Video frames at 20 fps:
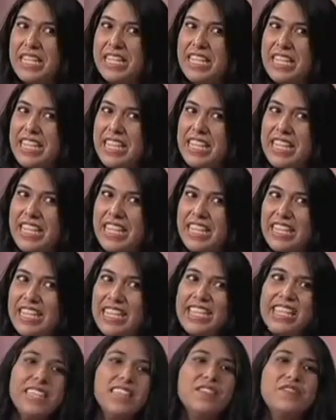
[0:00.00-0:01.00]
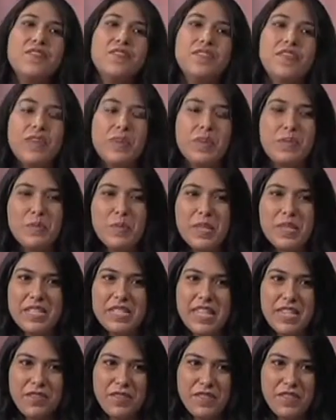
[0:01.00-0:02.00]
eighteenth is a very big
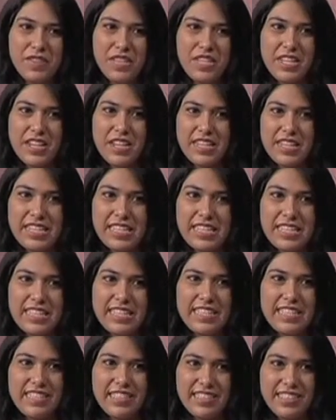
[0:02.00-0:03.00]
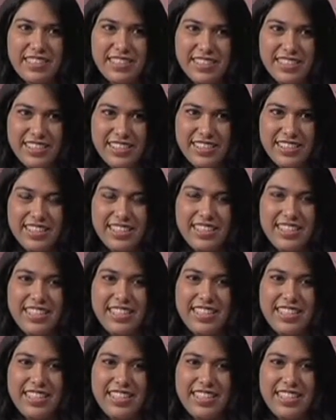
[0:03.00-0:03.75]
day for the Yaquis. Wow,